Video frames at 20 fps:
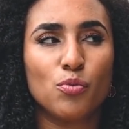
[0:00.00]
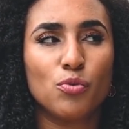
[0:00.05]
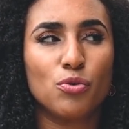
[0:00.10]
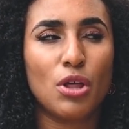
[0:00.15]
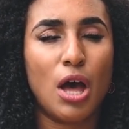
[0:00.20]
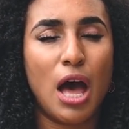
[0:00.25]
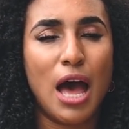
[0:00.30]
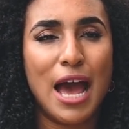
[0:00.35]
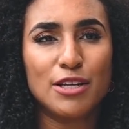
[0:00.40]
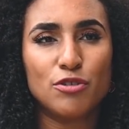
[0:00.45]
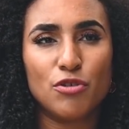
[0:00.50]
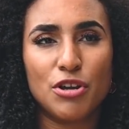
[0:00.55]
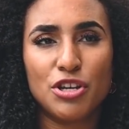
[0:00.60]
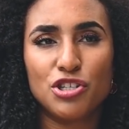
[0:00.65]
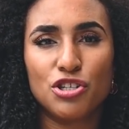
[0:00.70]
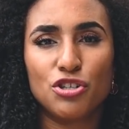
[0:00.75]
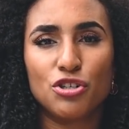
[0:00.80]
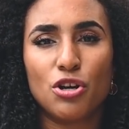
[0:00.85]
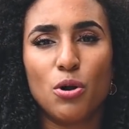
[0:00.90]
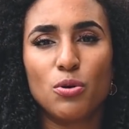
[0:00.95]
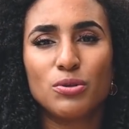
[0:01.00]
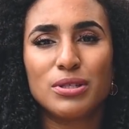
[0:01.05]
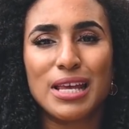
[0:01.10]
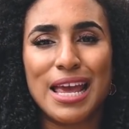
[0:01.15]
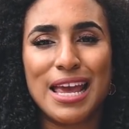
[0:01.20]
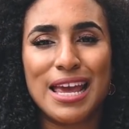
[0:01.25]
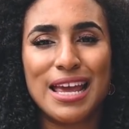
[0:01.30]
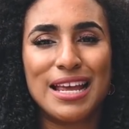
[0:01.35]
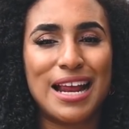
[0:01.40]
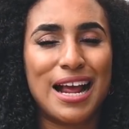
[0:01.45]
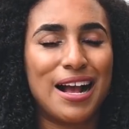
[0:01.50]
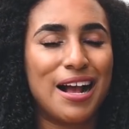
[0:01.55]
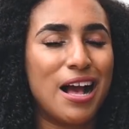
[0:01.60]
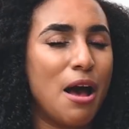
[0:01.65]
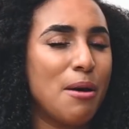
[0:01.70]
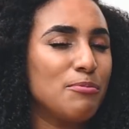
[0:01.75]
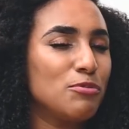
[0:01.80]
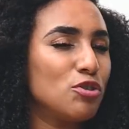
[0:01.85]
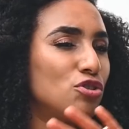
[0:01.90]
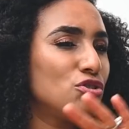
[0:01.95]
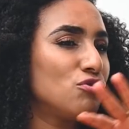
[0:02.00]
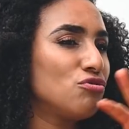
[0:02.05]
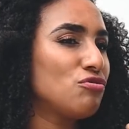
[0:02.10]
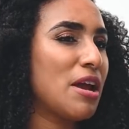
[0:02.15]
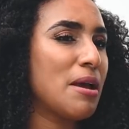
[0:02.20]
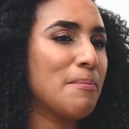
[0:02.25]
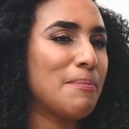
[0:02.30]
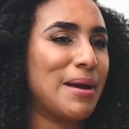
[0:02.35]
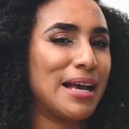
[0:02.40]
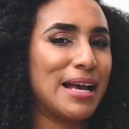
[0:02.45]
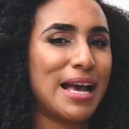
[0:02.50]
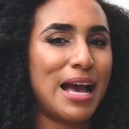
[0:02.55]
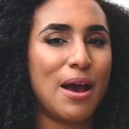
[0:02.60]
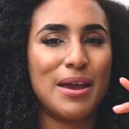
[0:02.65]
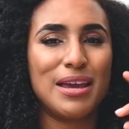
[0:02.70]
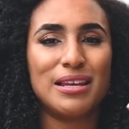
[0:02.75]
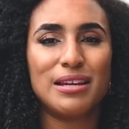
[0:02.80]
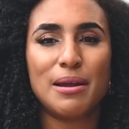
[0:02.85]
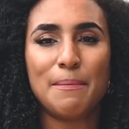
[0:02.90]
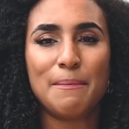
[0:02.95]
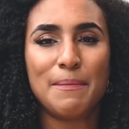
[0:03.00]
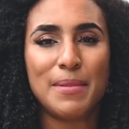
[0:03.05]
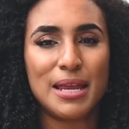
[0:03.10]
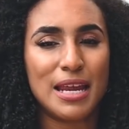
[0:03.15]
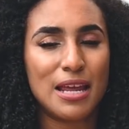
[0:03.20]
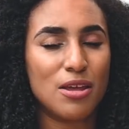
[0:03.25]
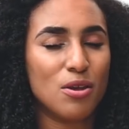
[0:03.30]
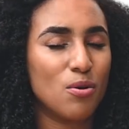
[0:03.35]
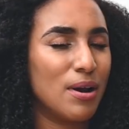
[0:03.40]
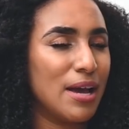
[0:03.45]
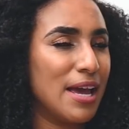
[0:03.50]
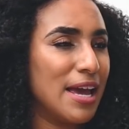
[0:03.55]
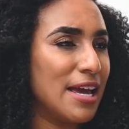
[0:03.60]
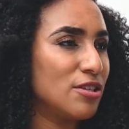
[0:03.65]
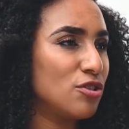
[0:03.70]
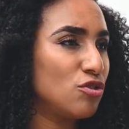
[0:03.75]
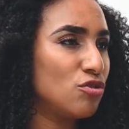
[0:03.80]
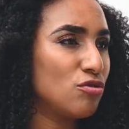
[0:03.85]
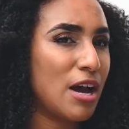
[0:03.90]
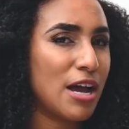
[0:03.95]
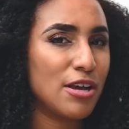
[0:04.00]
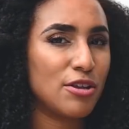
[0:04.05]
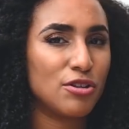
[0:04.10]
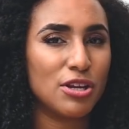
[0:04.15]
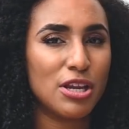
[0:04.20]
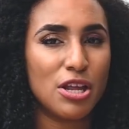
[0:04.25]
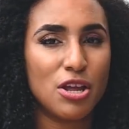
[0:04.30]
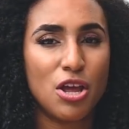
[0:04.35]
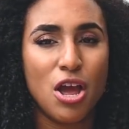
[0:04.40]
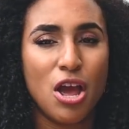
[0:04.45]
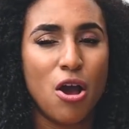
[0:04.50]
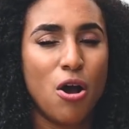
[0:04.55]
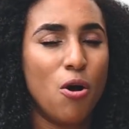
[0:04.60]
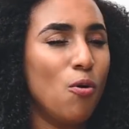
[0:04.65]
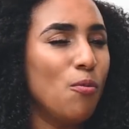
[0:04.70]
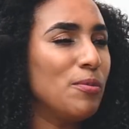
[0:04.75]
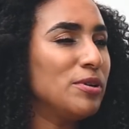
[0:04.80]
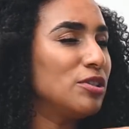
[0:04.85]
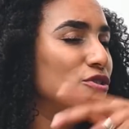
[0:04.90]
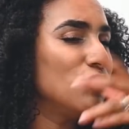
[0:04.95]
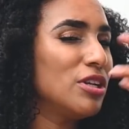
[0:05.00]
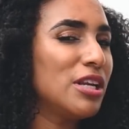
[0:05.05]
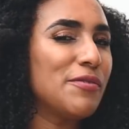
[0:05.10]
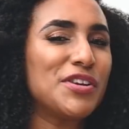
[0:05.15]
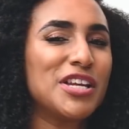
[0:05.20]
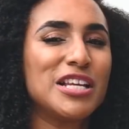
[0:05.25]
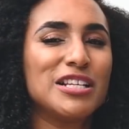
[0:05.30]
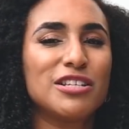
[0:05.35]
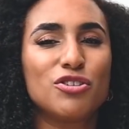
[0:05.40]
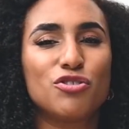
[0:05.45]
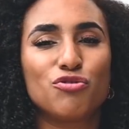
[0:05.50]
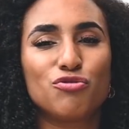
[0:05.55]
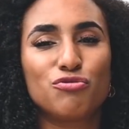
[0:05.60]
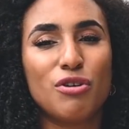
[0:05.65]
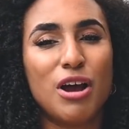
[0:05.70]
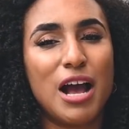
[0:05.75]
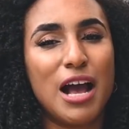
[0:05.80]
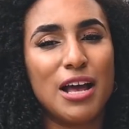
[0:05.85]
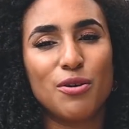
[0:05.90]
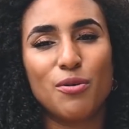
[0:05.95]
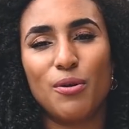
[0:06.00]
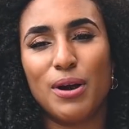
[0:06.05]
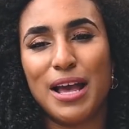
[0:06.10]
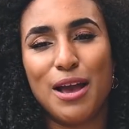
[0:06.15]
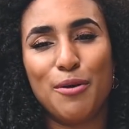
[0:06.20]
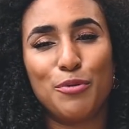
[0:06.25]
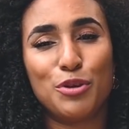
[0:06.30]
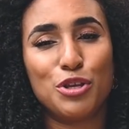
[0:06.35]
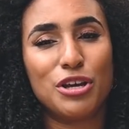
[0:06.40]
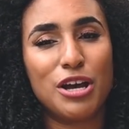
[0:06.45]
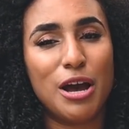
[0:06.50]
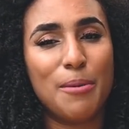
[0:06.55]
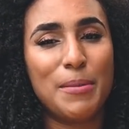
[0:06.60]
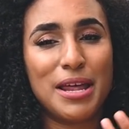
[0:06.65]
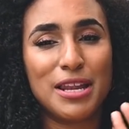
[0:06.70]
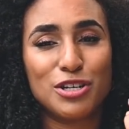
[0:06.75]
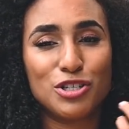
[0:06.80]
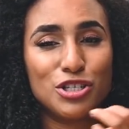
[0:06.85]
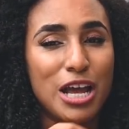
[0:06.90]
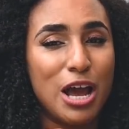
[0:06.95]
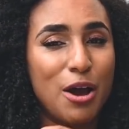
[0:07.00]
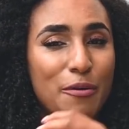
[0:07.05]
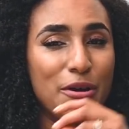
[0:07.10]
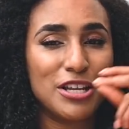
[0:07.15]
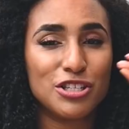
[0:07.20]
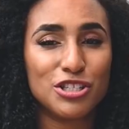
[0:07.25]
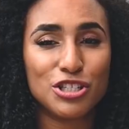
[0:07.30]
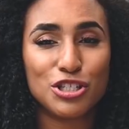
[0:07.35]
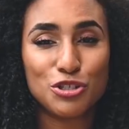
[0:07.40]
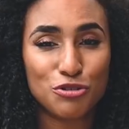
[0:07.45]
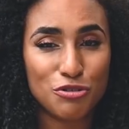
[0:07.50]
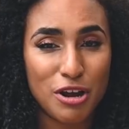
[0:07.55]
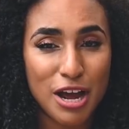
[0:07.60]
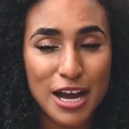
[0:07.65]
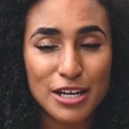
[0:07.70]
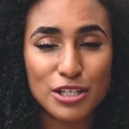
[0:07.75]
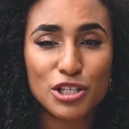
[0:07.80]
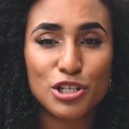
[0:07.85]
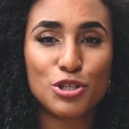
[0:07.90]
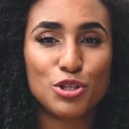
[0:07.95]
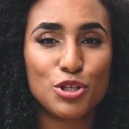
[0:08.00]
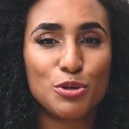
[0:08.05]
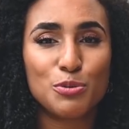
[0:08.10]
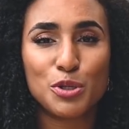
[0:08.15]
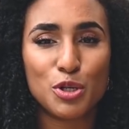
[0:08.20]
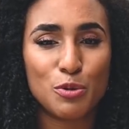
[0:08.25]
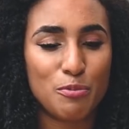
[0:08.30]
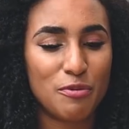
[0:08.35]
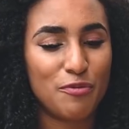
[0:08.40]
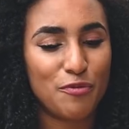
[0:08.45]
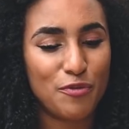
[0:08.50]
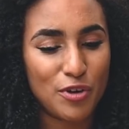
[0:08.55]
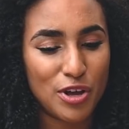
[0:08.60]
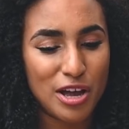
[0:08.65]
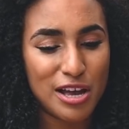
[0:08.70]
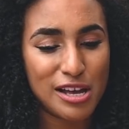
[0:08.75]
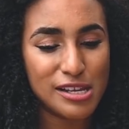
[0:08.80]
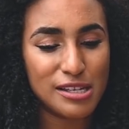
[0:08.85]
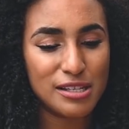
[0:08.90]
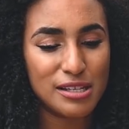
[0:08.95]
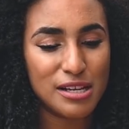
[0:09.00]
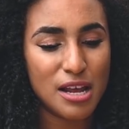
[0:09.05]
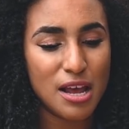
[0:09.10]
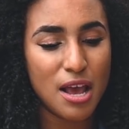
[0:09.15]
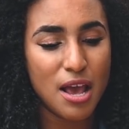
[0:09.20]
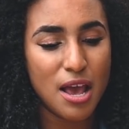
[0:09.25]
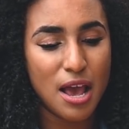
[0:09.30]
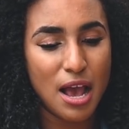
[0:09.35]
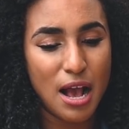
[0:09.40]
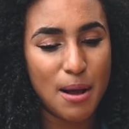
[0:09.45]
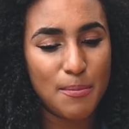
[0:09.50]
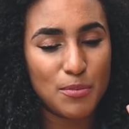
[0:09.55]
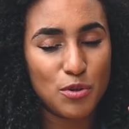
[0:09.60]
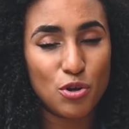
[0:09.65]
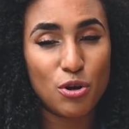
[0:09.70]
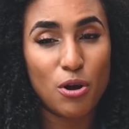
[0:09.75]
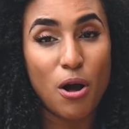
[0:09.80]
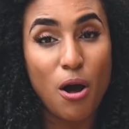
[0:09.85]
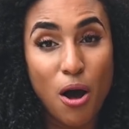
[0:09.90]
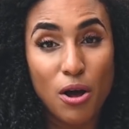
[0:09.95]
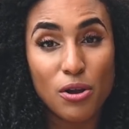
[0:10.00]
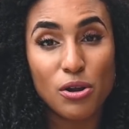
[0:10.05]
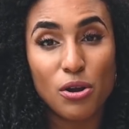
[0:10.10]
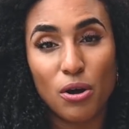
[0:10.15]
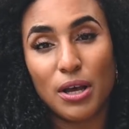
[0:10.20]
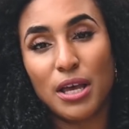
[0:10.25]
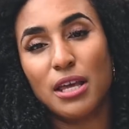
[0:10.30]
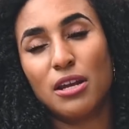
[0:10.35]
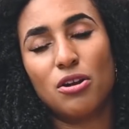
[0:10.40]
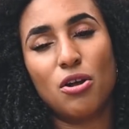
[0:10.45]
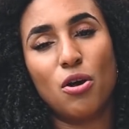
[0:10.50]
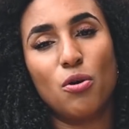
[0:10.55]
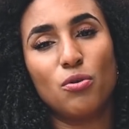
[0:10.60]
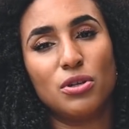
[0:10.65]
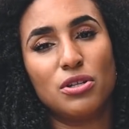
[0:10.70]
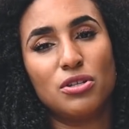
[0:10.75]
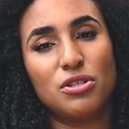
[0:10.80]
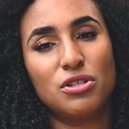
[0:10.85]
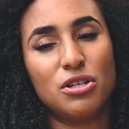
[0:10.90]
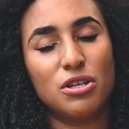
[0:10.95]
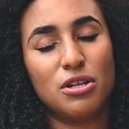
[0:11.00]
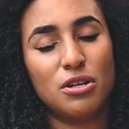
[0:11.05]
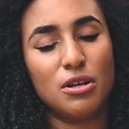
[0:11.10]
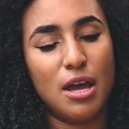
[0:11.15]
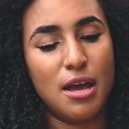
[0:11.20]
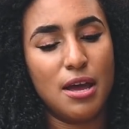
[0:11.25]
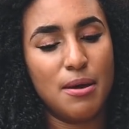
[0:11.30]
the hydration goes in and comes straight back out. In a minute, your hair's dry. You don't even need to dry your hair when you come out of the shower. It just dries super fast, and you can't lock in and hold into